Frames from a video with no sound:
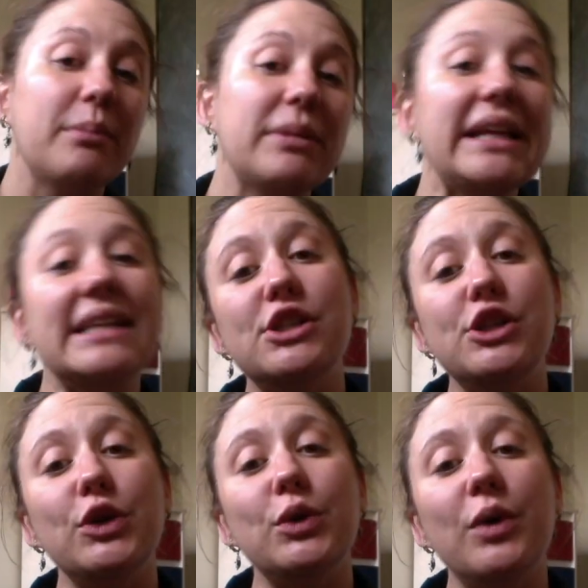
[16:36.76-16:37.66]
Please
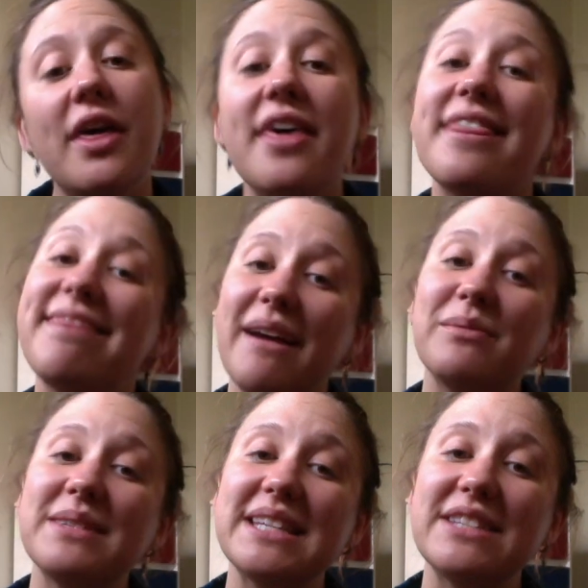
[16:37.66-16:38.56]
do
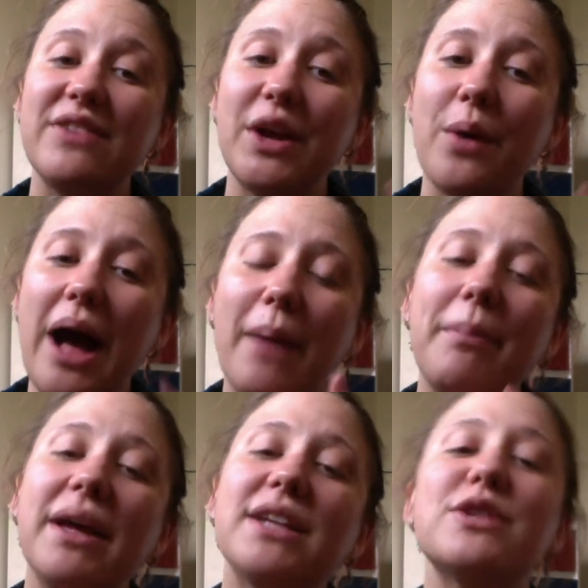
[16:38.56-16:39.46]
thumbs this video up
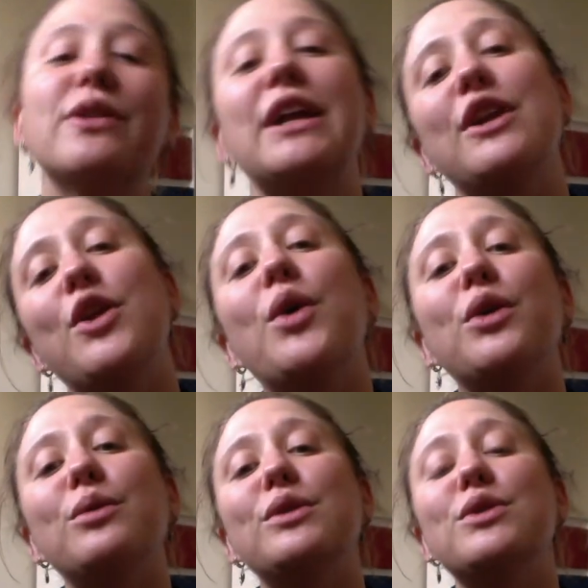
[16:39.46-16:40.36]
so that I know
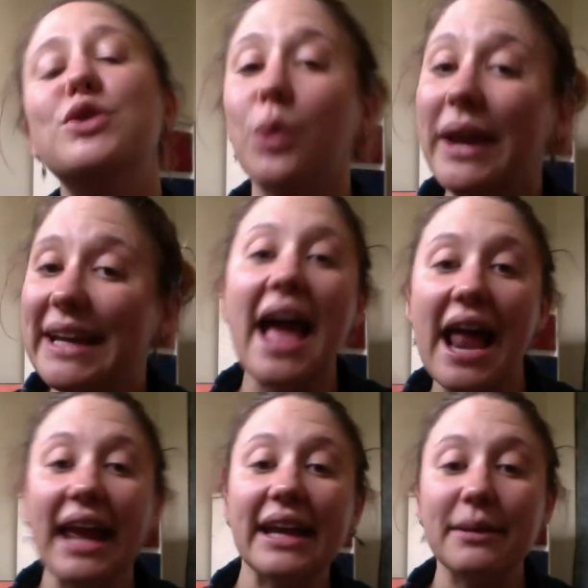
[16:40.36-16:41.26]
you enjoy it
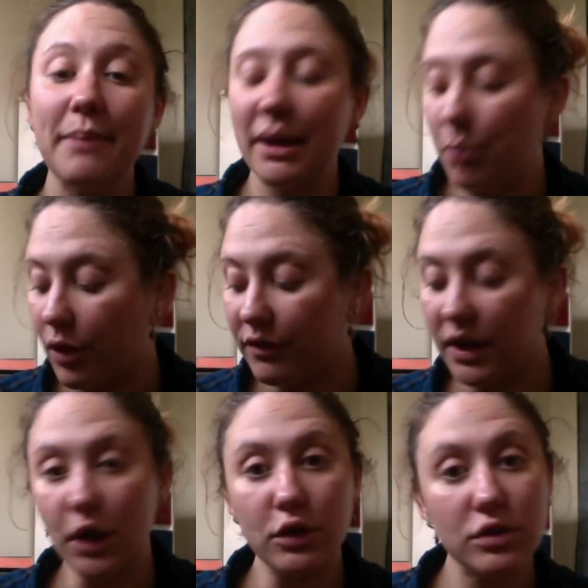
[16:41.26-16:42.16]
and I can make more
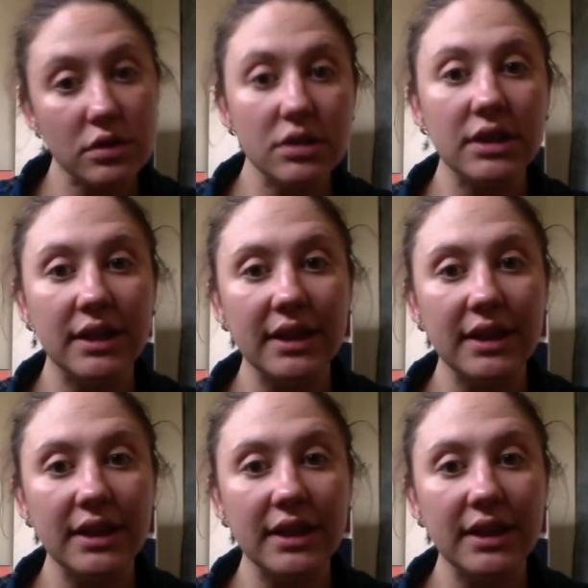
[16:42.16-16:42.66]
videos